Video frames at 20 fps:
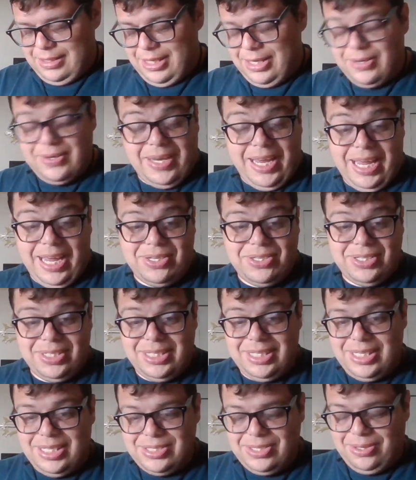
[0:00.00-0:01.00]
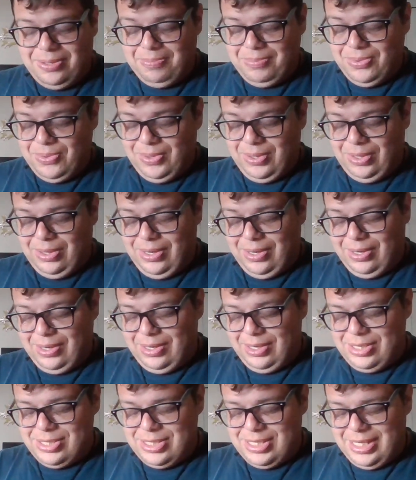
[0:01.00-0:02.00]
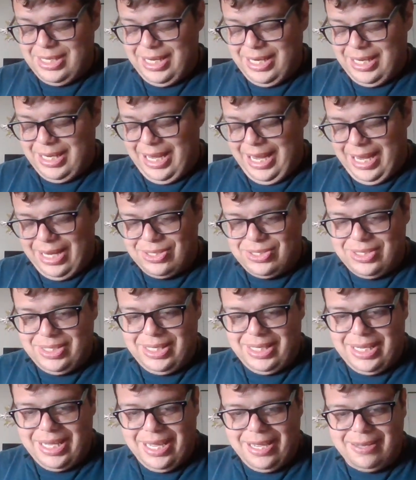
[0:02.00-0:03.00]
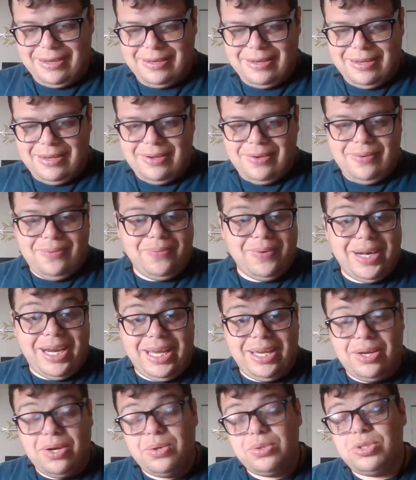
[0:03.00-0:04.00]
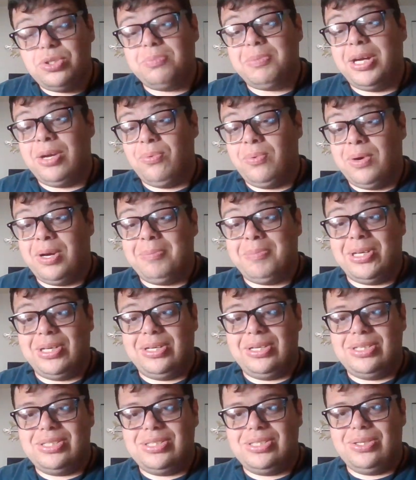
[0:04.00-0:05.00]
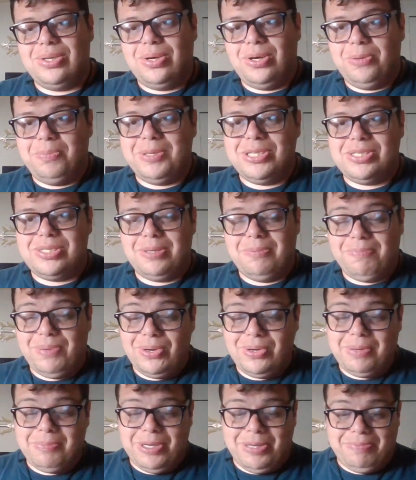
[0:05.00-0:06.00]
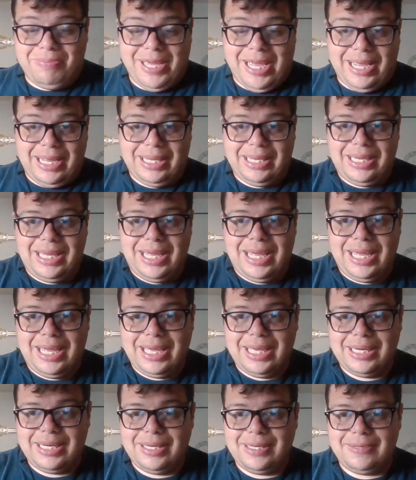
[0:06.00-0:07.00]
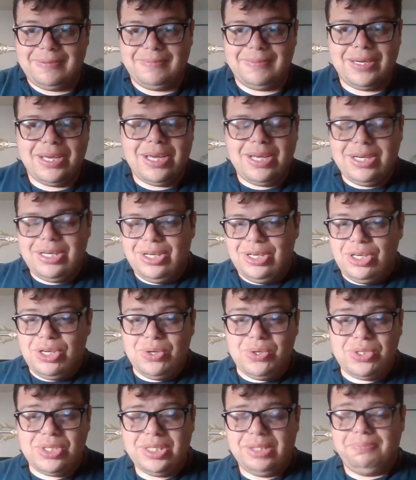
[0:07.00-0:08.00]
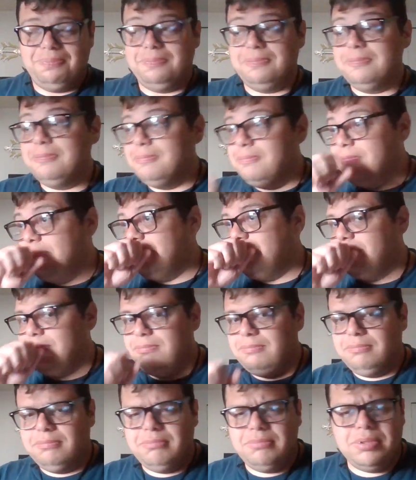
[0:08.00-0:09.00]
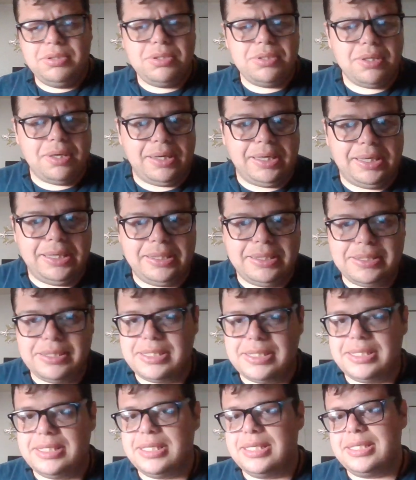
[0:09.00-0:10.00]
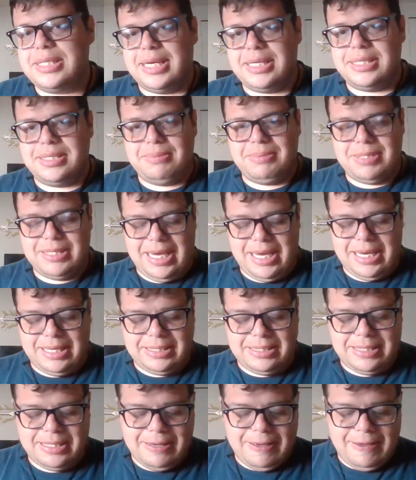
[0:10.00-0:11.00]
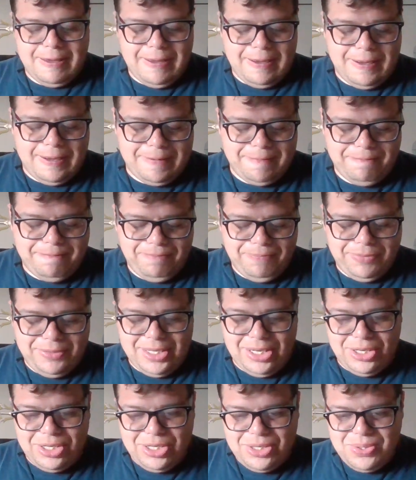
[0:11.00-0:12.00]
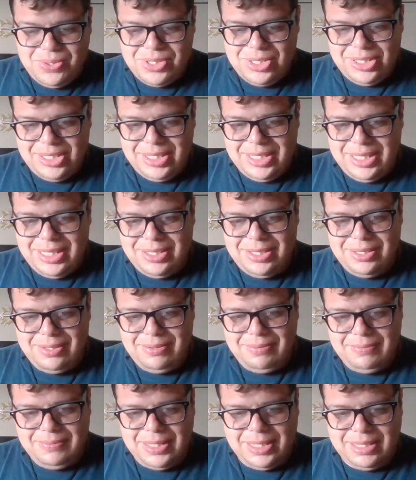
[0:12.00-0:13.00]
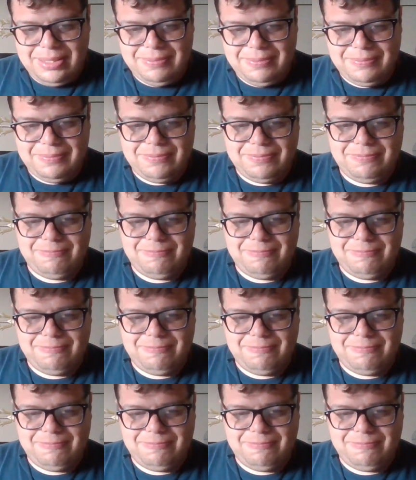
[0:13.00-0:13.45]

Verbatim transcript: you know, actually, these are more cards than I actually get when I go to my Walmart to open some Pokemon pack. And um, they're usually... Mm, sorry, just had some snacks. Um, they're usually uh,